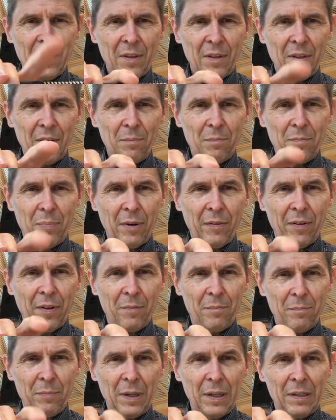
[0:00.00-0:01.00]
the
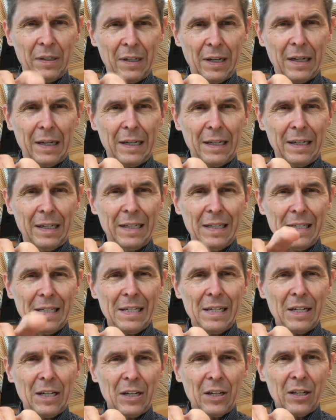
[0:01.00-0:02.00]
big guy
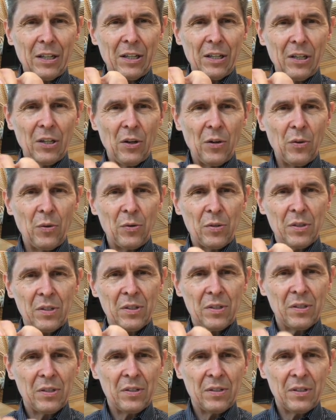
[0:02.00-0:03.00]

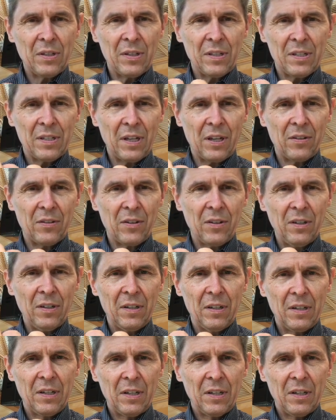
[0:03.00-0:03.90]
close to the center,